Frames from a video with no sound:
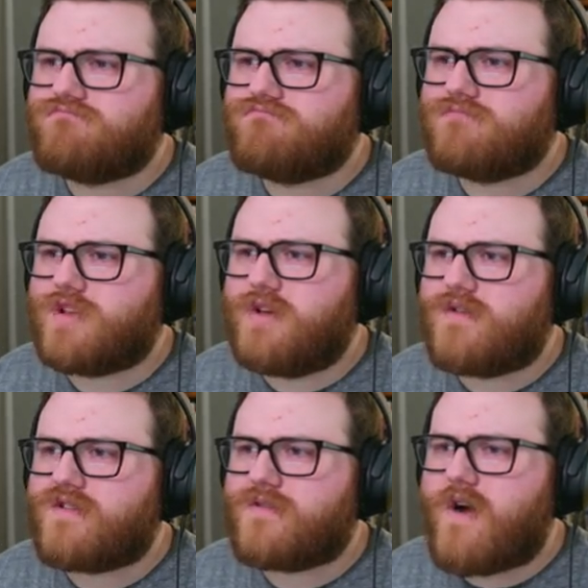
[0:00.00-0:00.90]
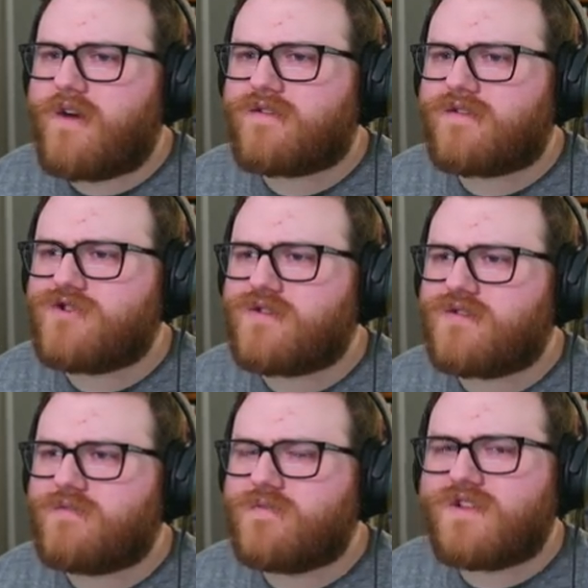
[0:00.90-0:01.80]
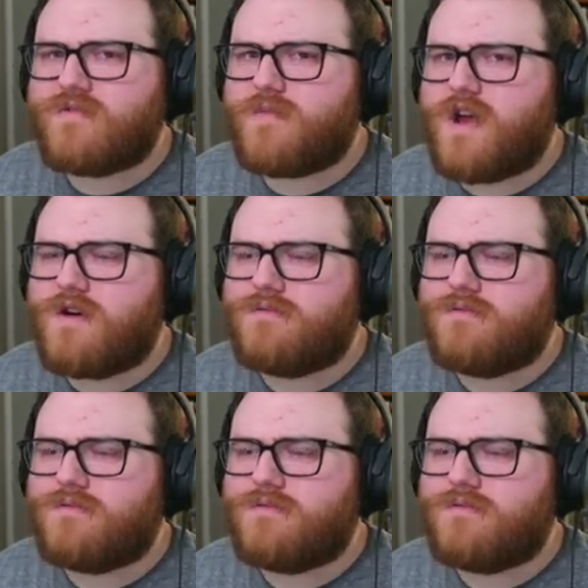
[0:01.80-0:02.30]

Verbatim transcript: Did those rocks just disappear?